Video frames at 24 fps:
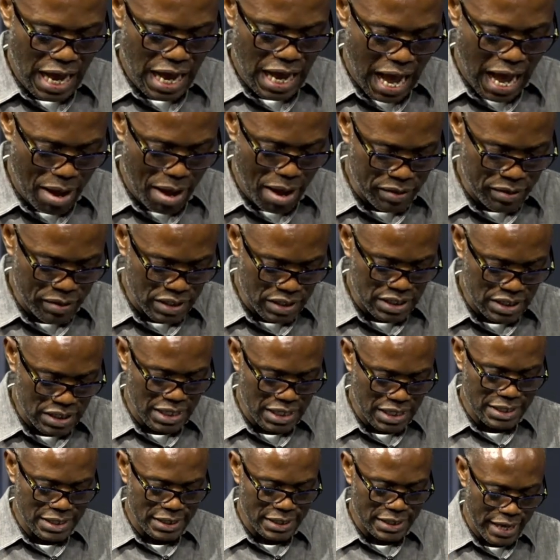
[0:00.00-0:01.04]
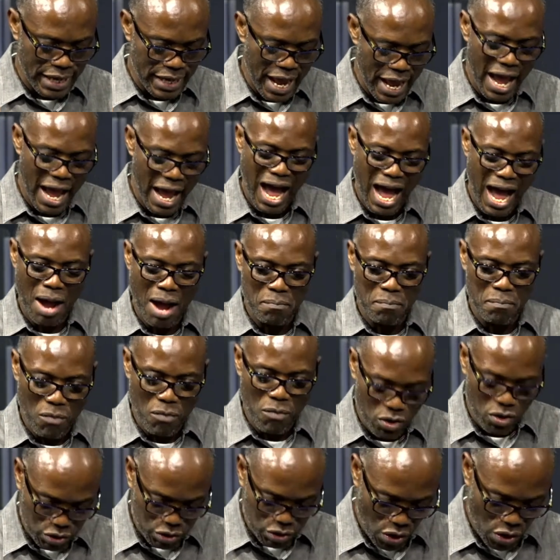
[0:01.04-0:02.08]
armies is here
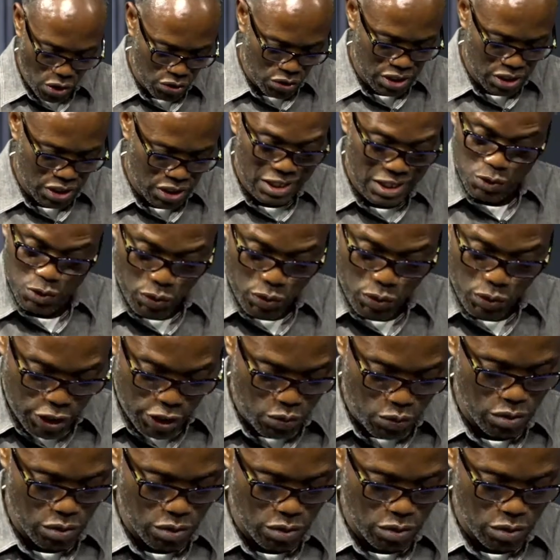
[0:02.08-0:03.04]
amongst us. He is with you.